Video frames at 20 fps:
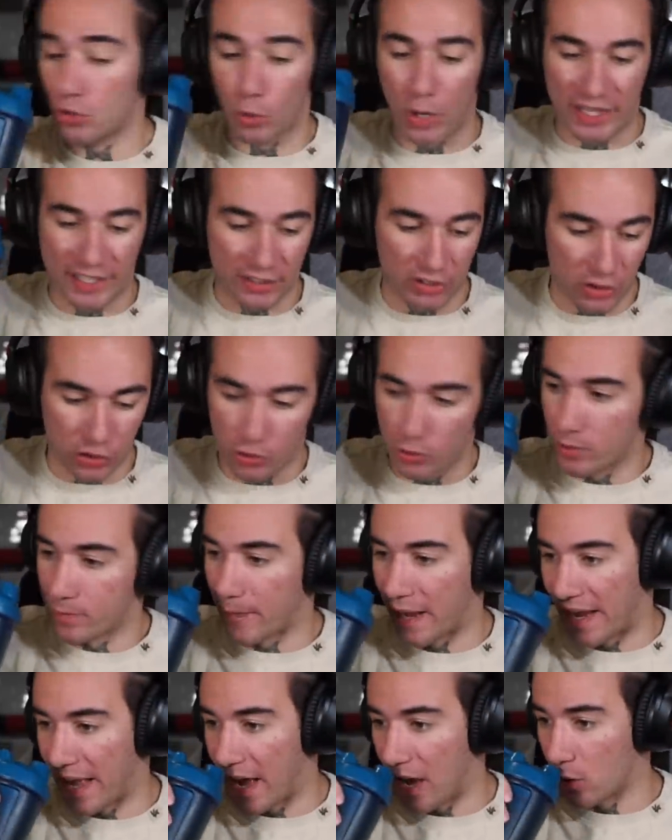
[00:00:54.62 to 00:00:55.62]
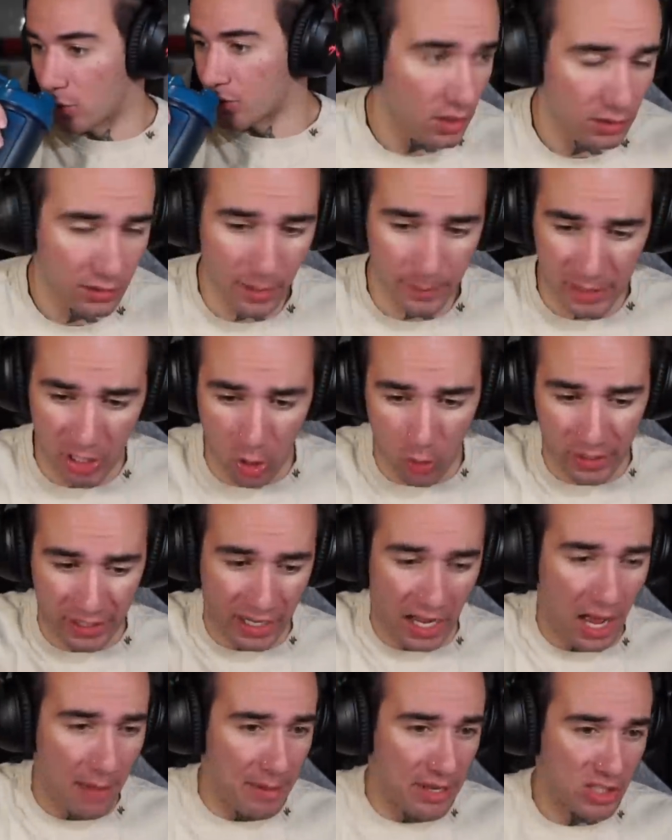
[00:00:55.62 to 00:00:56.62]
Do I get to choose my house? Let me know in the
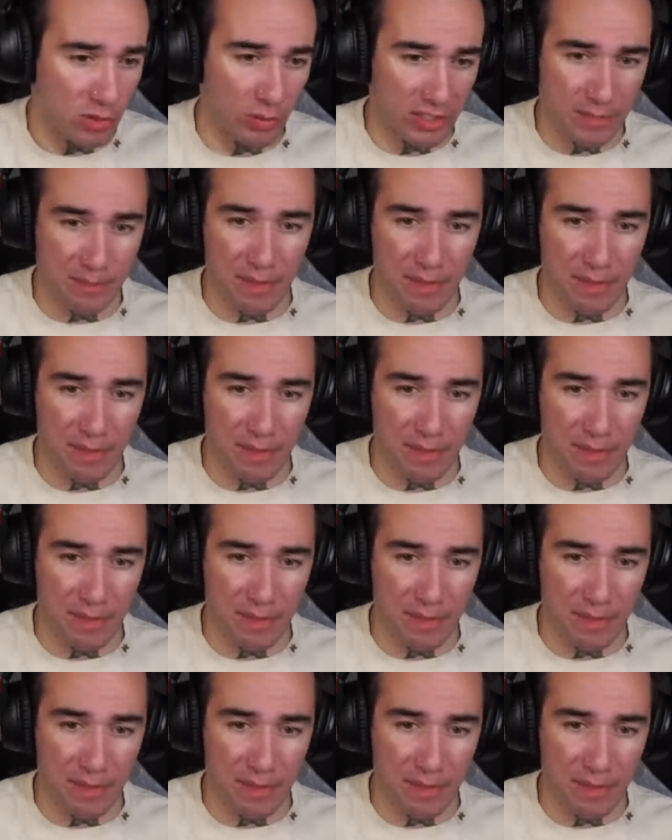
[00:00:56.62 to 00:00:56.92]
comments what's